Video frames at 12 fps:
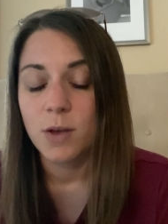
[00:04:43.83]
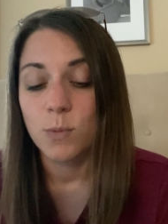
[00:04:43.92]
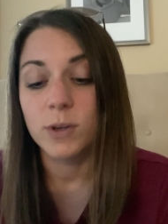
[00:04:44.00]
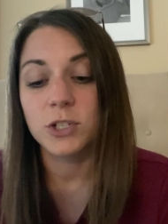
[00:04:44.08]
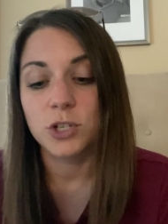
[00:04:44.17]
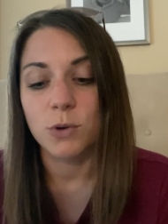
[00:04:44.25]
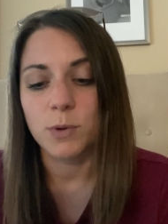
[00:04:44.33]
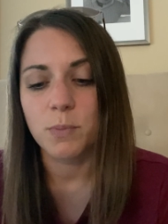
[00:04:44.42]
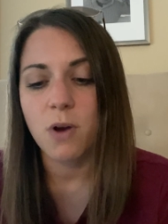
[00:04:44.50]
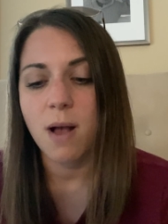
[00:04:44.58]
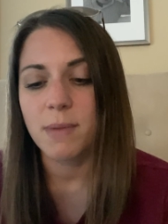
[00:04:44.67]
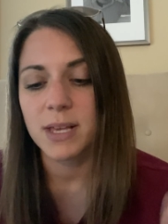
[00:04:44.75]
which showed
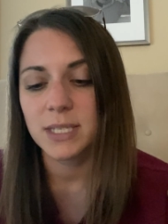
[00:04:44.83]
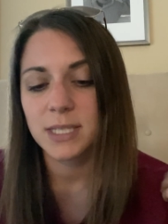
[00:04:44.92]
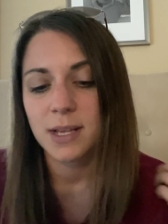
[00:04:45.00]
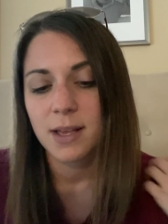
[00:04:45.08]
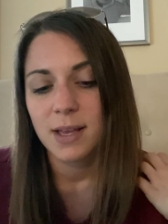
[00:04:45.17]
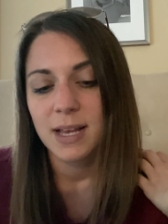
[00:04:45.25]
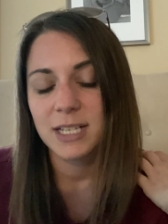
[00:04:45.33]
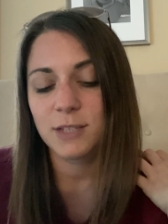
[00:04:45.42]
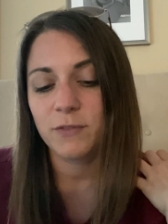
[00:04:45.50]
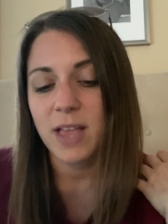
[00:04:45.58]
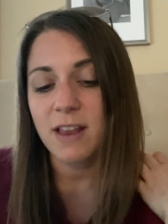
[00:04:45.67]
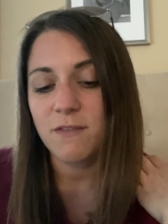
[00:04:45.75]
promise. His
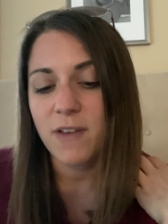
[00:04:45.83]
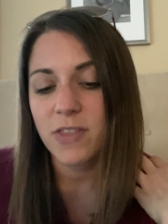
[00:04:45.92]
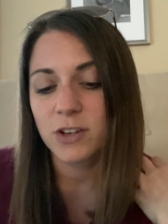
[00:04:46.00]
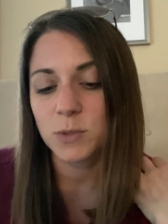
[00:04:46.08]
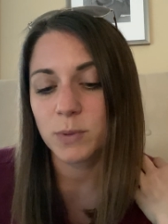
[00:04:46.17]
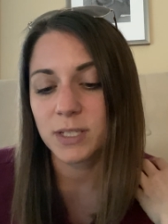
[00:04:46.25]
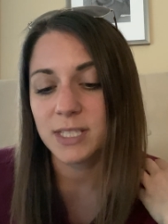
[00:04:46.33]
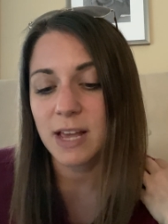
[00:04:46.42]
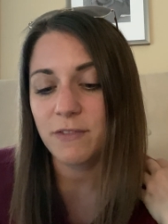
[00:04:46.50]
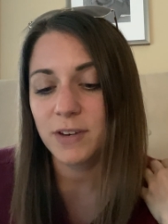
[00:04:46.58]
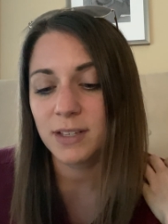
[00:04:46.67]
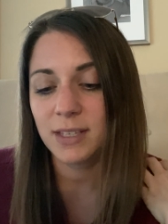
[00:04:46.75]
flight feathers were
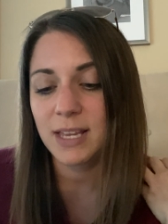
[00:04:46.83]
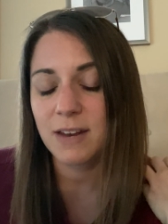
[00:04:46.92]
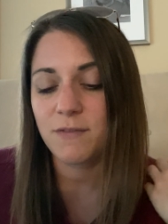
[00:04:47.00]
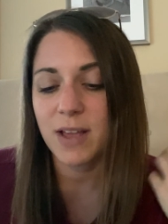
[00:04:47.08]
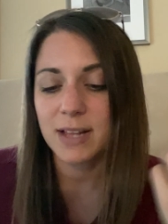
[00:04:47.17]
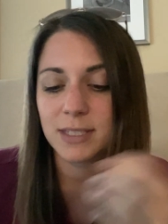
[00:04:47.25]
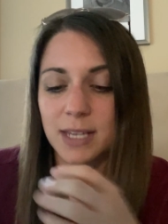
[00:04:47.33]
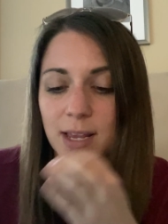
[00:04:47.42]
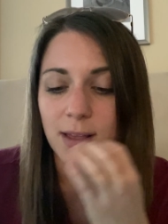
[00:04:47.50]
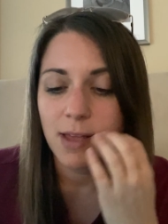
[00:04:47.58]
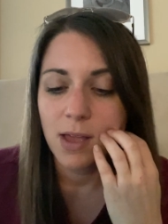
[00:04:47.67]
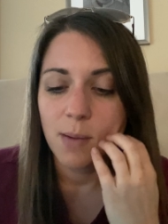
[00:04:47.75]
definitely
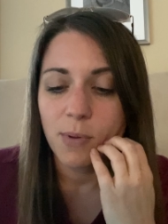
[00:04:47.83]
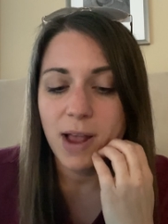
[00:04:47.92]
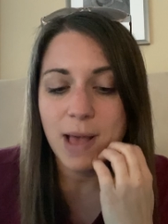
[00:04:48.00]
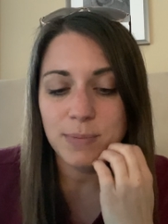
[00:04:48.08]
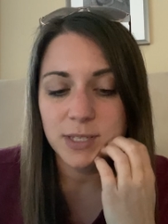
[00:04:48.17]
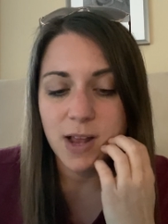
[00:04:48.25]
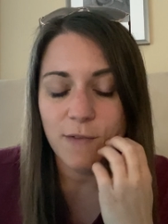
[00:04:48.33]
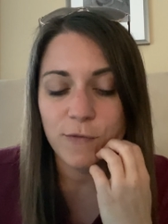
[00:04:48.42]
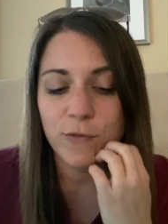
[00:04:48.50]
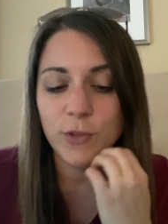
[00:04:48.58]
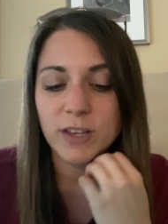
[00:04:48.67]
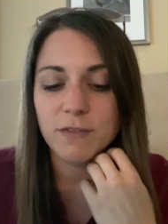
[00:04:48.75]
advancing, perhaps
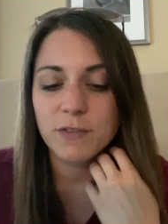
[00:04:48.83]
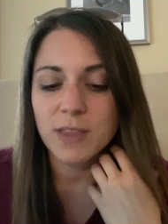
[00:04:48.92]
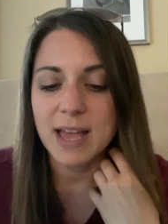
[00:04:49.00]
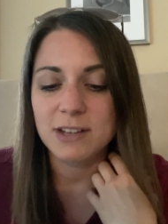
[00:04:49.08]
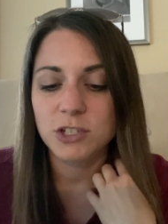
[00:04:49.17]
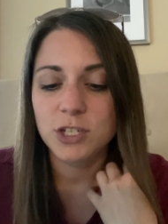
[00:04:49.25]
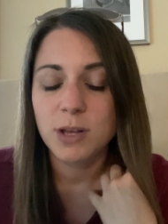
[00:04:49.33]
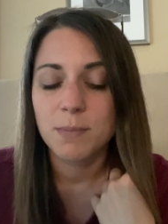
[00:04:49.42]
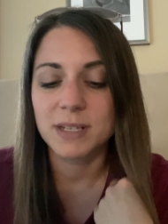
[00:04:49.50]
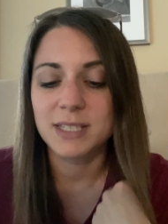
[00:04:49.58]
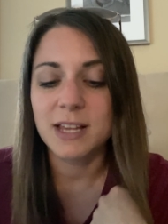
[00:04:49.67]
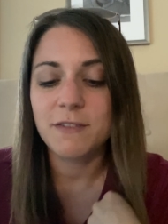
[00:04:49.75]
not fully fledged,
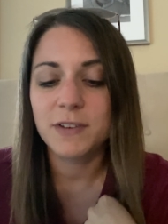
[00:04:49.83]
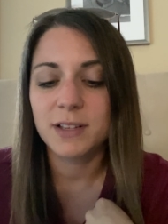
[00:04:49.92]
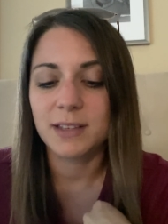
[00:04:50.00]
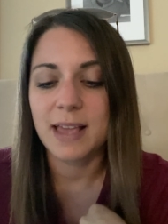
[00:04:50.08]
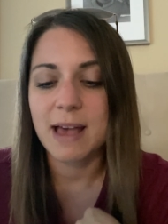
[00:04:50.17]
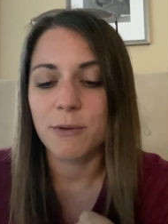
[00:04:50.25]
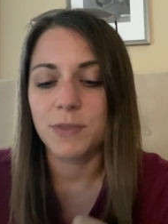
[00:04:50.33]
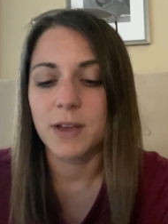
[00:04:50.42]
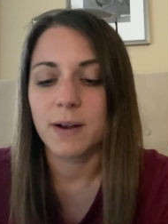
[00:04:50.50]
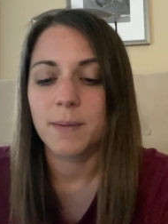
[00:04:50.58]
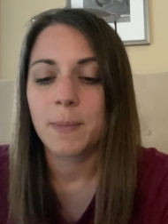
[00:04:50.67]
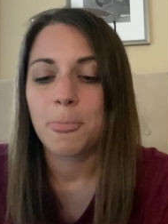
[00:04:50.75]
but definitely out
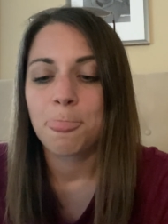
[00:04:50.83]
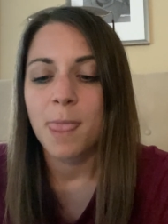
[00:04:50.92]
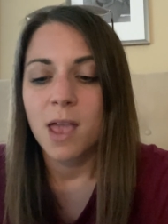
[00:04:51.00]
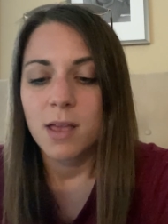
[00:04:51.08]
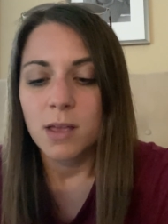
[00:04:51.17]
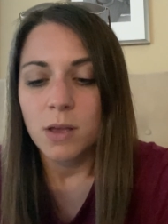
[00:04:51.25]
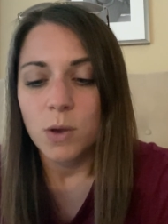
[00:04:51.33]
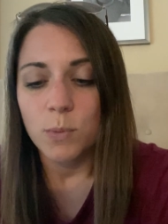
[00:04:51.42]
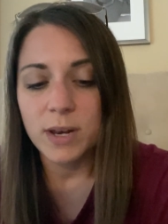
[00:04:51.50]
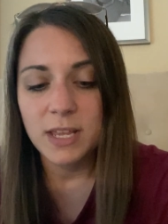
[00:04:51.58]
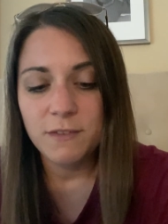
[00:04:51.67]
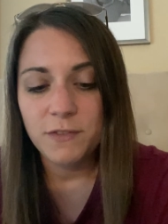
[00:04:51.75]
there.
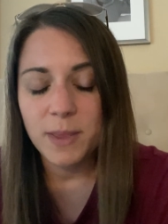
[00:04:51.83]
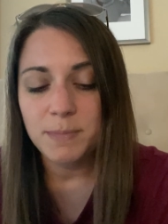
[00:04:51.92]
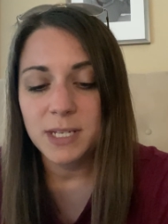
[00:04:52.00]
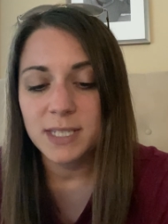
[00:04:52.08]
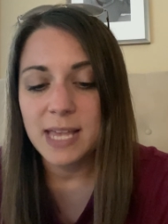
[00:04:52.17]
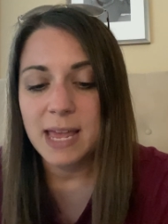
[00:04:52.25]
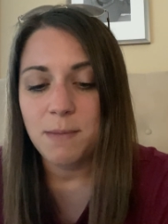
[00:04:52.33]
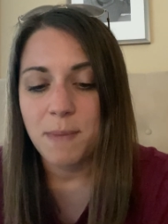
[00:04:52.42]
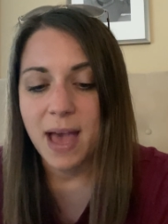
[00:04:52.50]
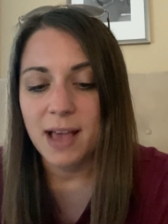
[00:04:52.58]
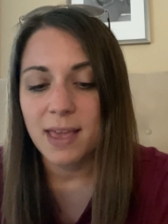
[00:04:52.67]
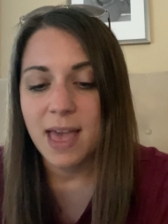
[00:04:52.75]
When he flipped his head
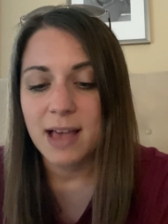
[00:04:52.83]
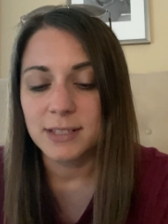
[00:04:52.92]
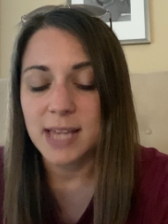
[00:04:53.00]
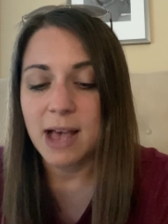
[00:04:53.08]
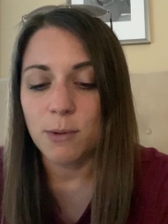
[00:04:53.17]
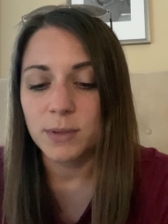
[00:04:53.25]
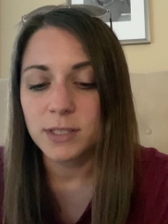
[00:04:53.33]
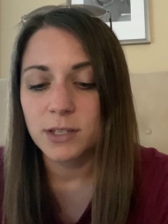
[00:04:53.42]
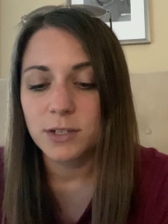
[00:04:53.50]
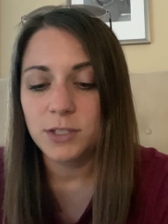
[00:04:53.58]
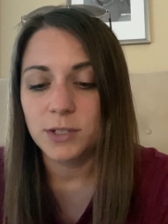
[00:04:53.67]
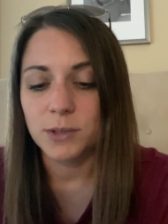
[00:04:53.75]
back, as owls
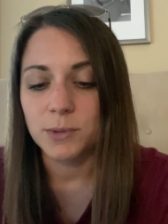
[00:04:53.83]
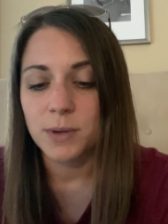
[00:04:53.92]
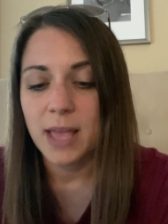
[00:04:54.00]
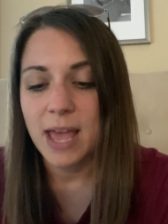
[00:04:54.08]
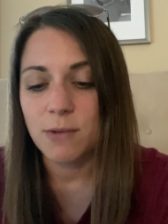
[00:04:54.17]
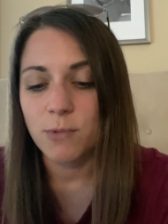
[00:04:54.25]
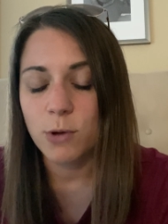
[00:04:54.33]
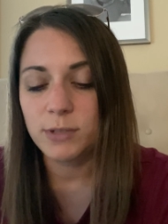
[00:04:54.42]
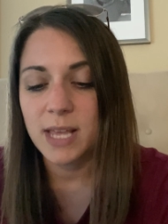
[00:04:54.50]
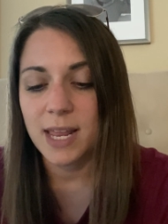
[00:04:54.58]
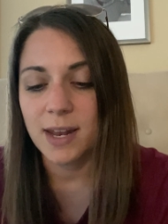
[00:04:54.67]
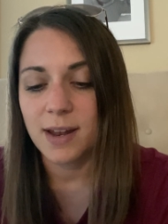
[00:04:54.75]
could do, and
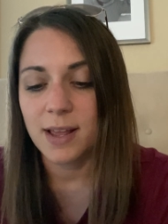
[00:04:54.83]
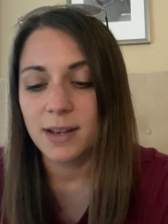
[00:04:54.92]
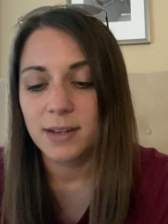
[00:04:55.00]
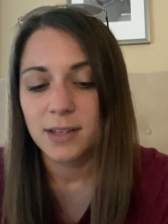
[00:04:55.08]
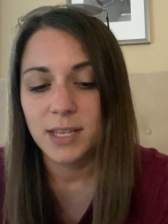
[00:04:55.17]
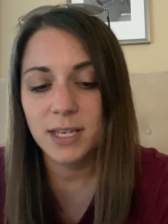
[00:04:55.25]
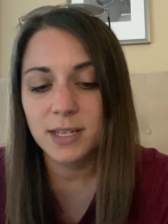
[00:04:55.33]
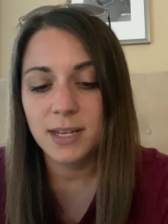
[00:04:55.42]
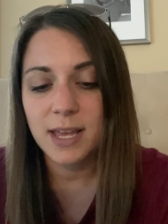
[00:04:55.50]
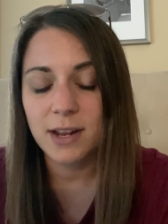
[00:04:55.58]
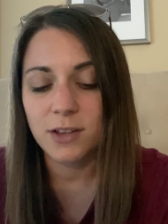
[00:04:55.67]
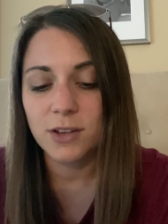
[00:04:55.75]
rotated it, he could
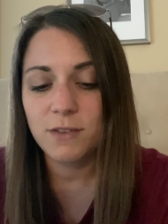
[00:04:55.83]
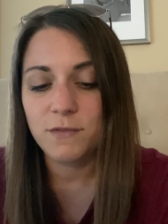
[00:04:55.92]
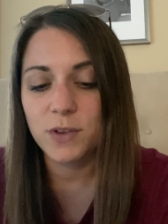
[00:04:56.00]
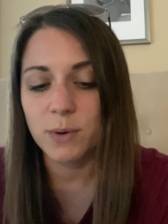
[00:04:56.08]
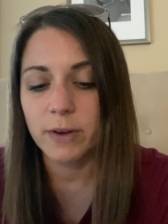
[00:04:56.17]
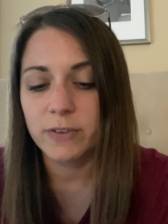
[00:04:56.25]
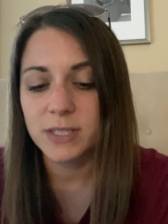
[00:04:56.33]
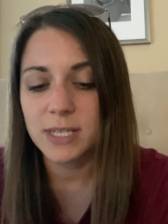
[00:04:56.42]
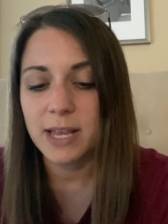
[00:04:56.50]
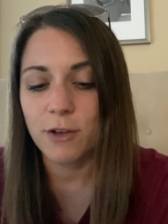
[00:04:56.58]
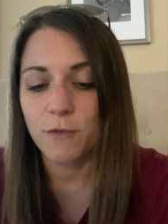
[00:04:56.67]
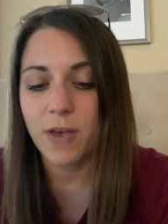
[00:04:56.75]
get a good view of his
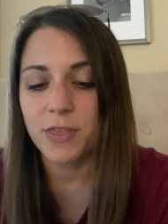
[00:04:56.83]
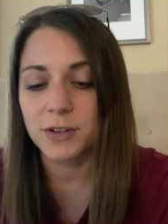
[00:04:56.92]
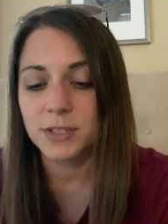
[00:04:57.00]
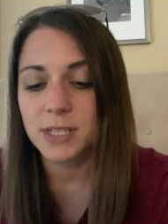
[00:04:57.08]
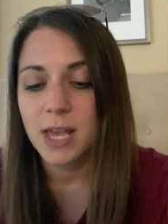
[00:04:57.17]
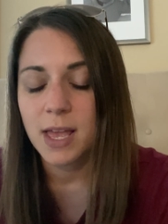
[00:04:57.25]
tail feathers,